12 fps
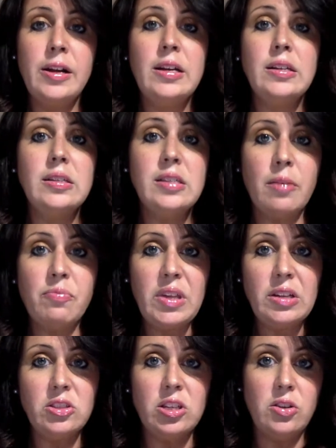
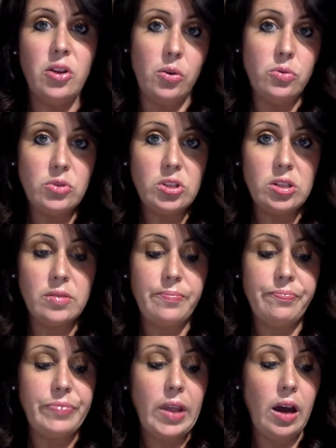Something to note,
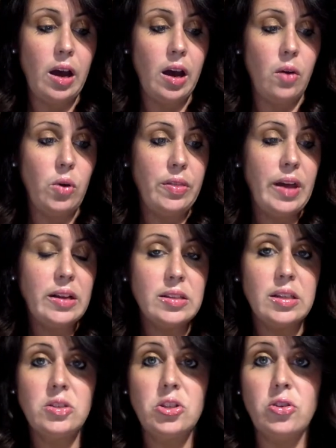one last
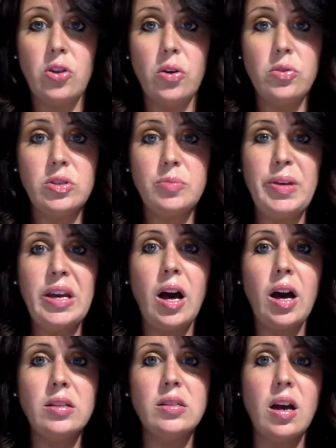thing to note,
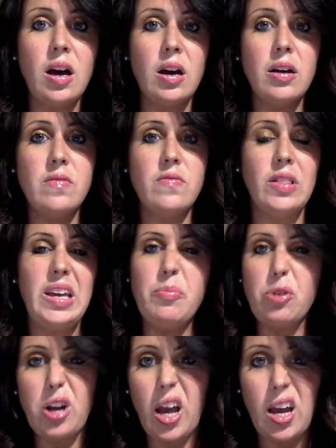because of
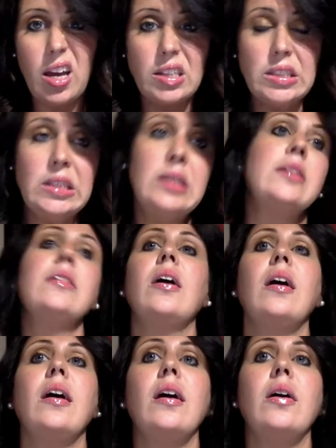Labor Day,
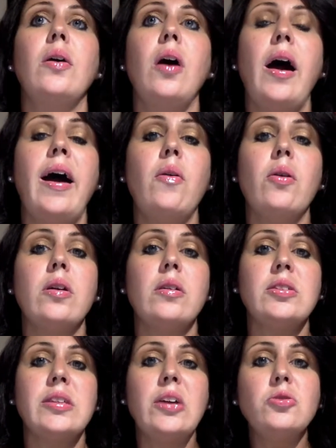our
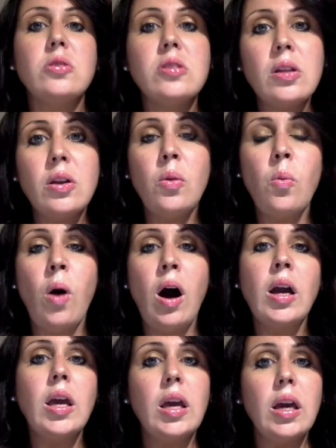schedule is a little
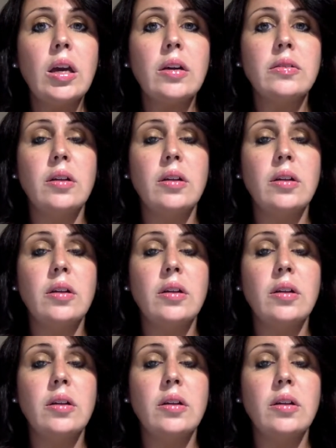wonky